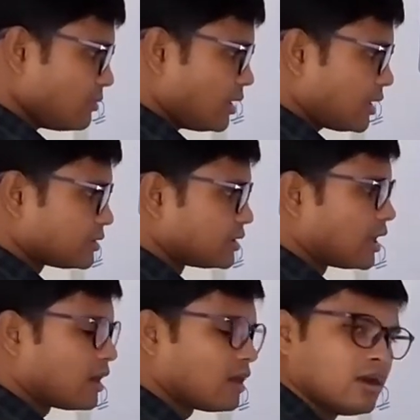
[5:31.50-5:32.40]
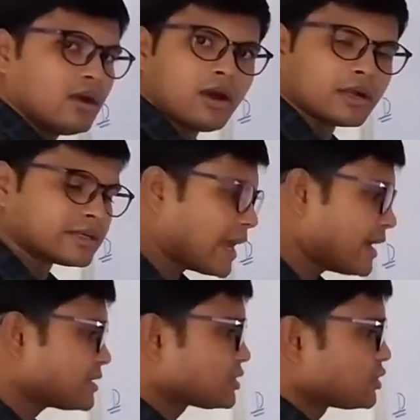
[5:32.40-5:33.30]
the
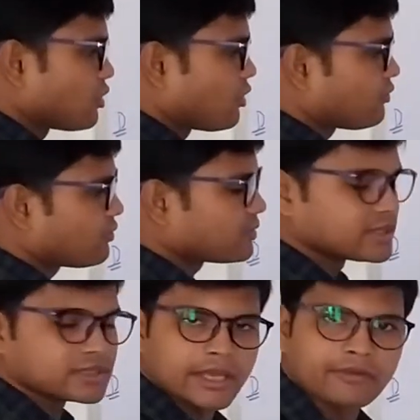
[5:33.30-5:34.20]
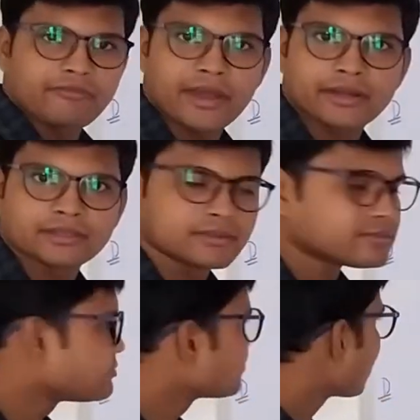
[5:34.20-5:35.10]
direction of this a vector.
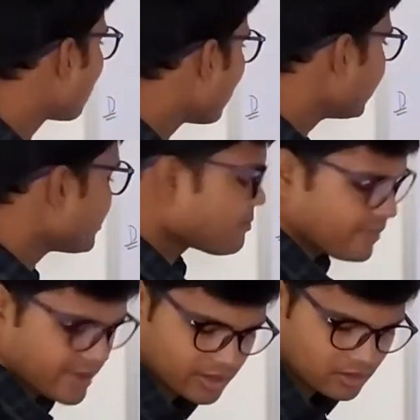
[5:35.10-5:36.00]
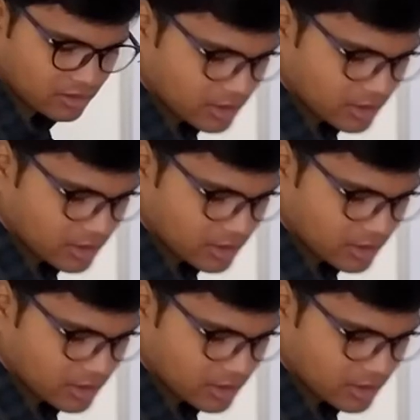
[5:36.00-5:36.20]
What did I mean?